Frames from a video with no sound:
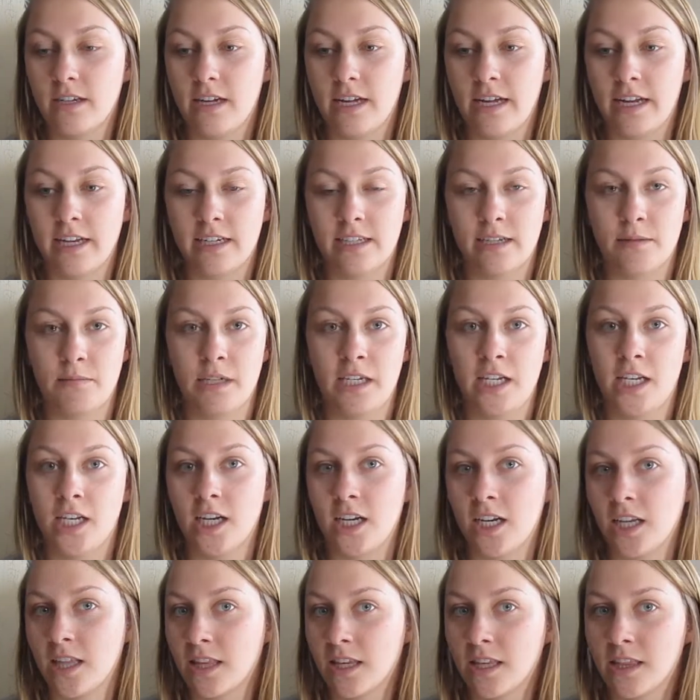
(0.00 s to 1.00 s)
Anytime we needed
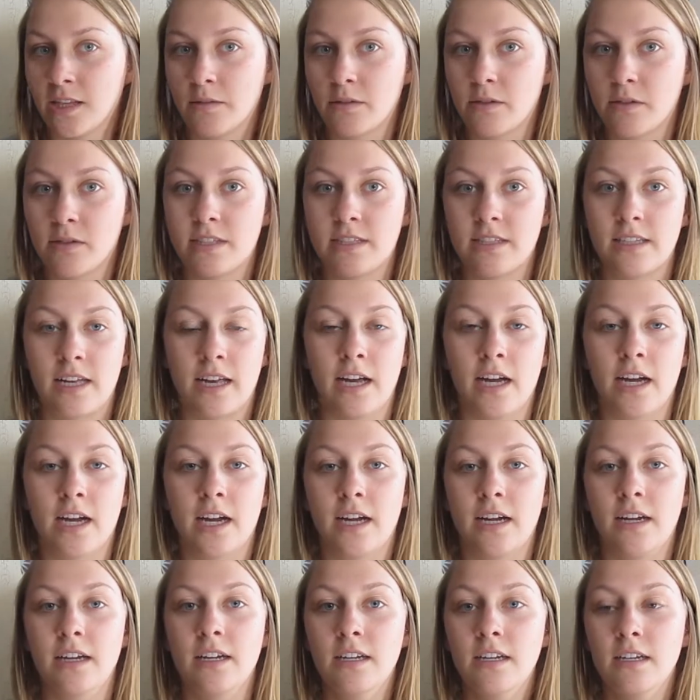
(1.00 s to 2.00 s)
anything, they were always
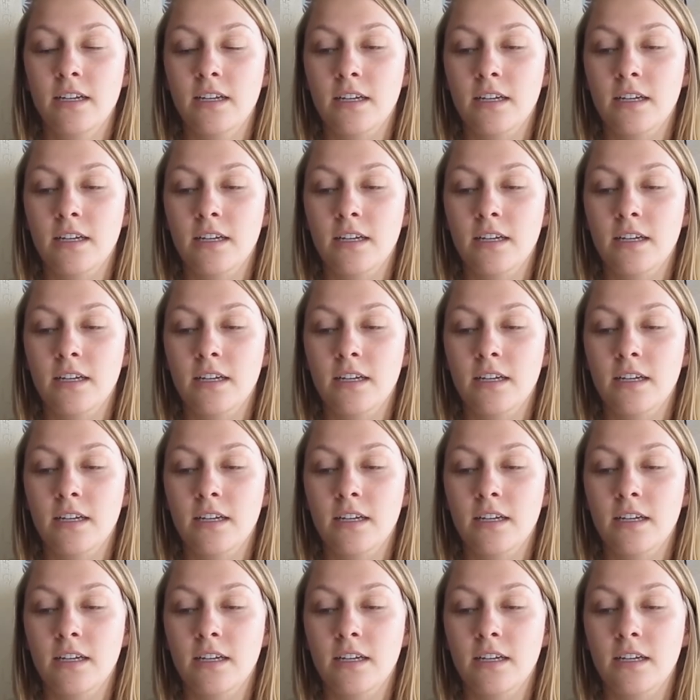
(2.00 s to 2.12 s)
there.